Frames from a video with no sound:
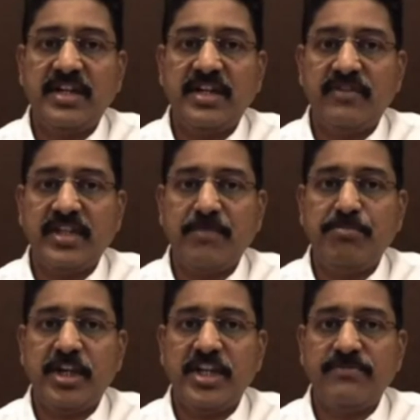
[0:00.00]
was
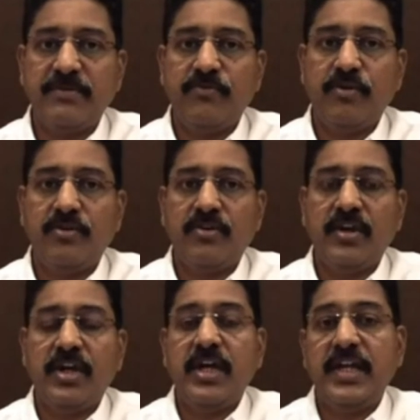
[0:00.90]
appearance before.
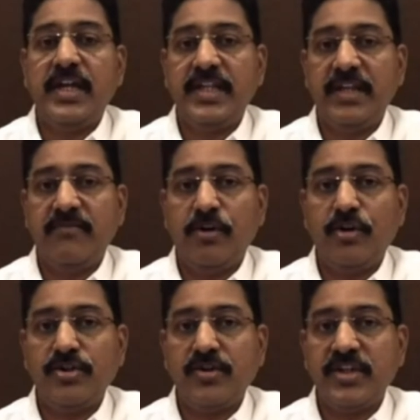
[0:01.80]
And then we
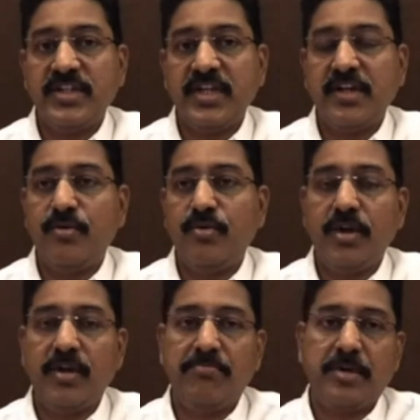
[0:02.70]
also decided to do a